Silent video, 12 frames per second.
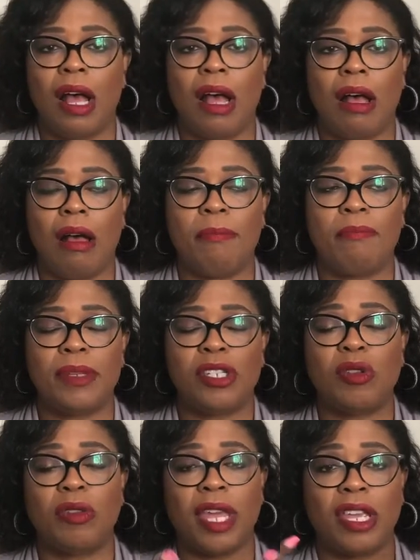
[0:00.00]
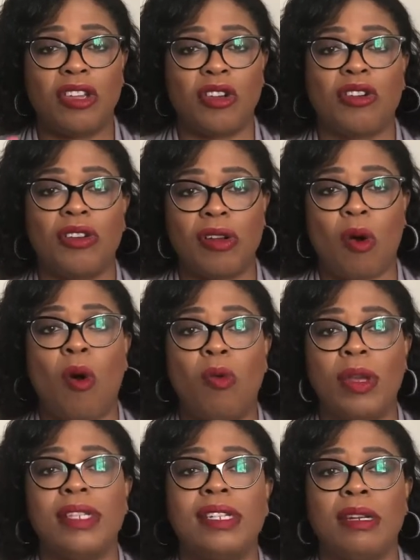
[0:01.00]
um, so that you're
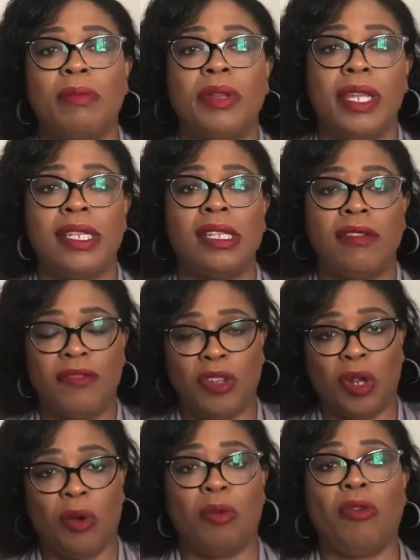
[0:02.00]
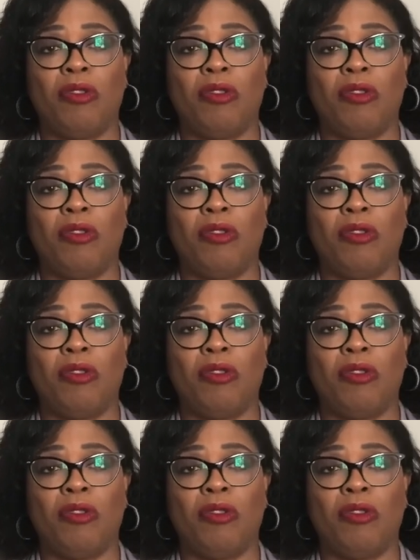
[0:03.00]
always in a place of, you know,